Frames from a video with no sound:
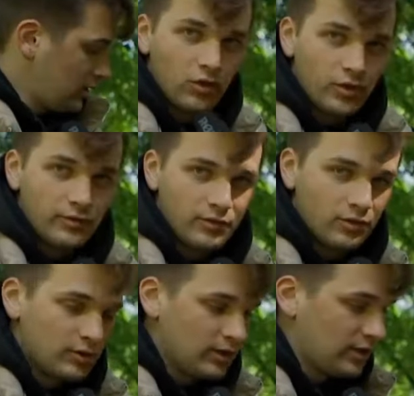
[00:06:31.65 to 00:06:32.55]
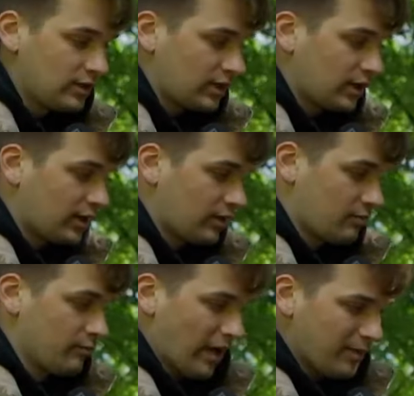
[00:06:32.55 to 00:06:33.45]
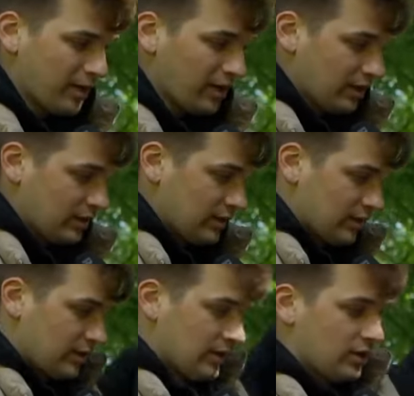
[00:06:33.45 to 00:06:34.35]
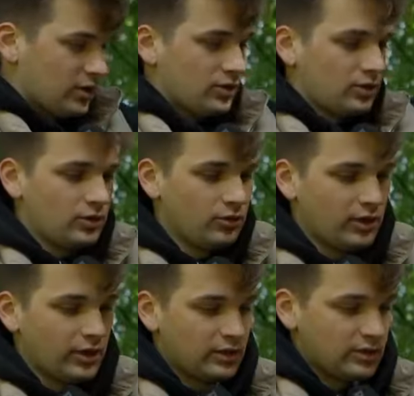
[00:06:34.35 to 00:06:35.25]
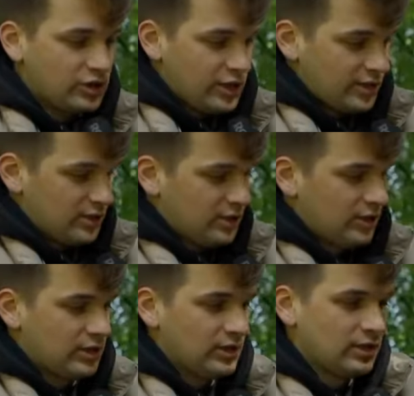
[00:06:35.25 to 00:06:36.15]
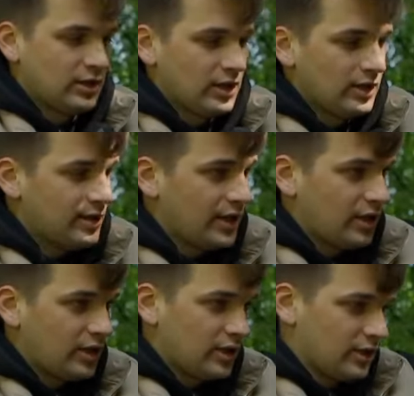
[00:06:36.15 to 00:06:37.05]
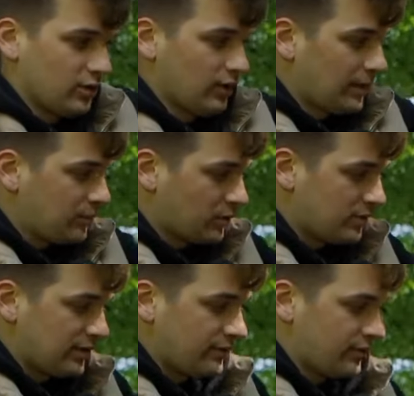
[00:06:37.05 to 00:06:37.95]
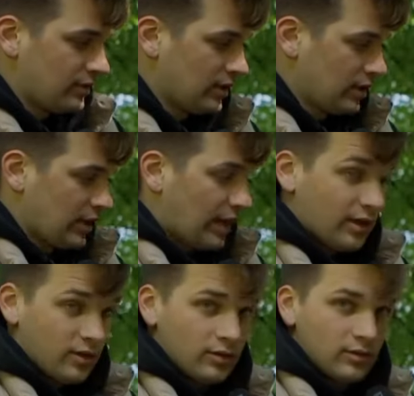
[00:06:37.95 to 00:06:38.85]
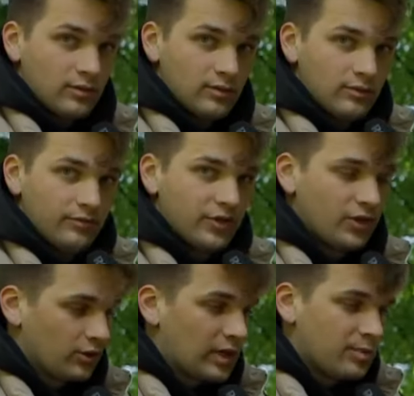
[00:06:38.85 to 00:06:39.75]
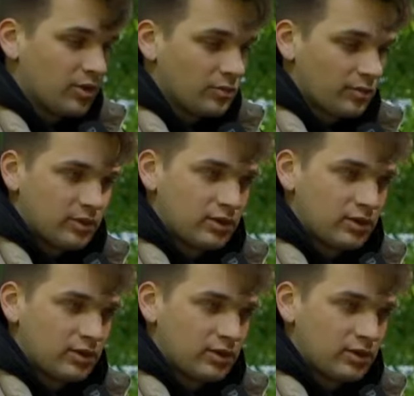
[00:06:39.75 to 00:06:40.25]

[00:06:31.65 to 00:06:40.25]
Or if you don't need a backpack, you can just take your laptop sleeve and with your laptop